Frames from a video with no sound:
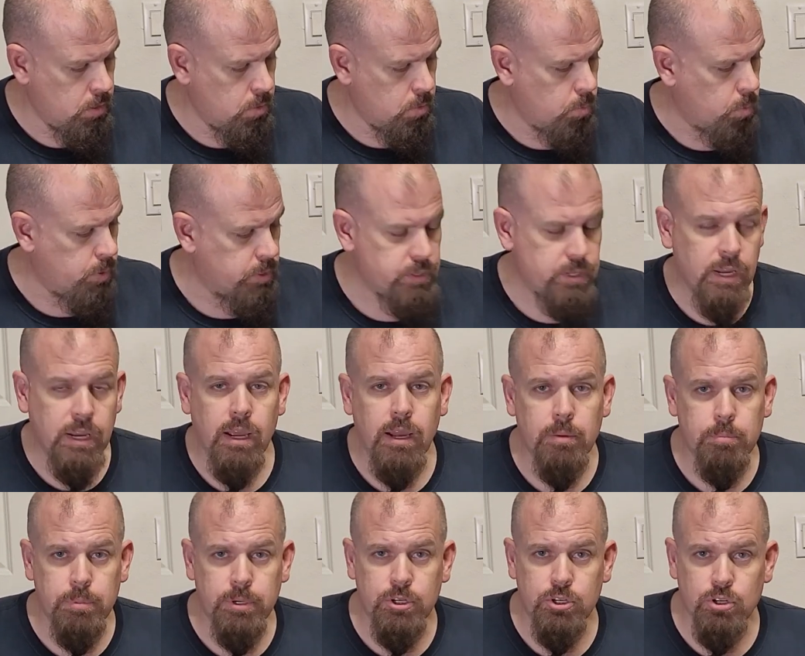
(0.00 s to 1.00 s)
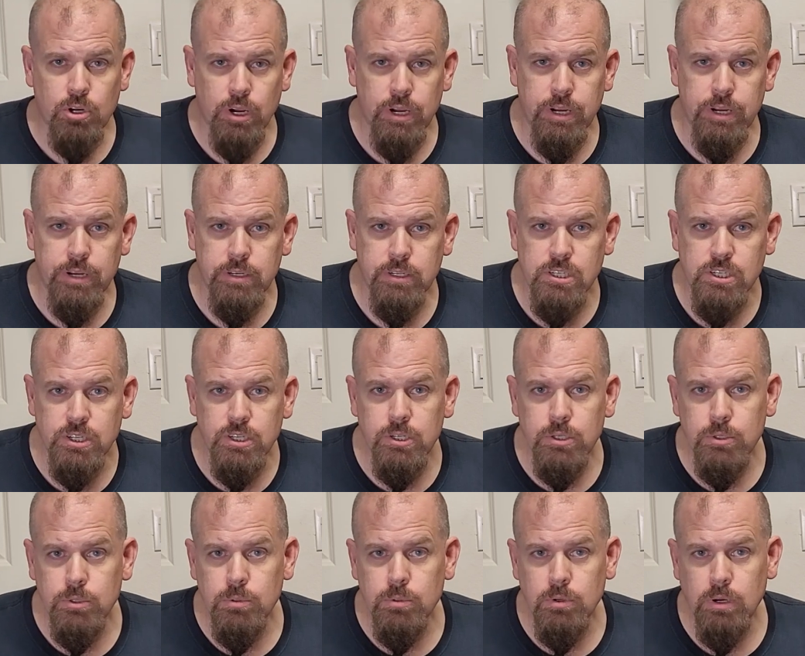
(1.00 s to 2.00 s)
one thing I've been trying to
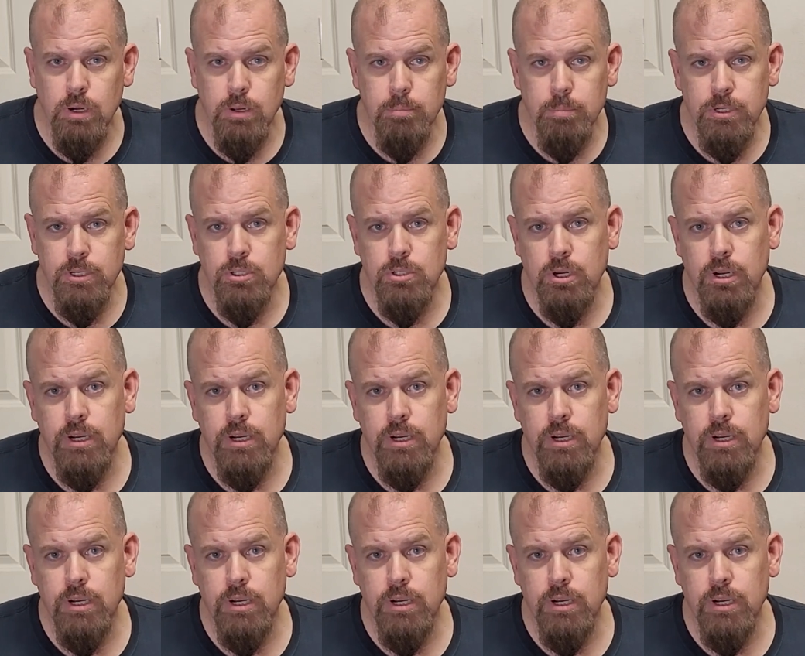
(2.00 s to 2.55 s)
do, I don't